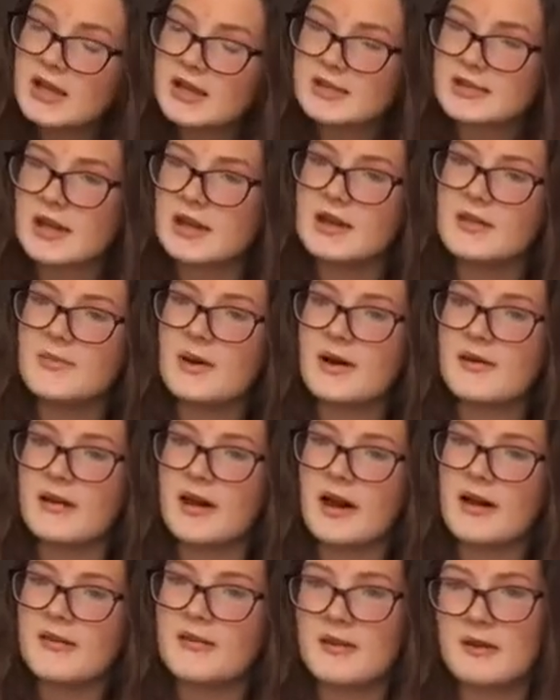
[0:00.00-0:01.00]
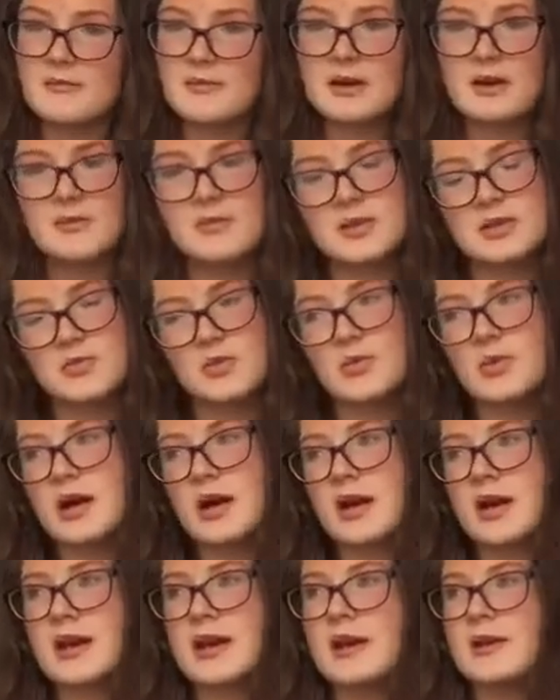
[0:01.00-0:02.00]
excited about that my comments were
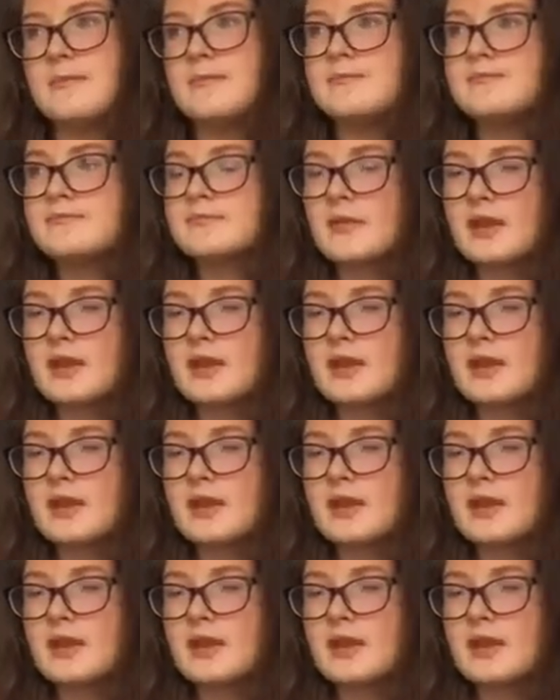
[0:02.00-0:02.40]
working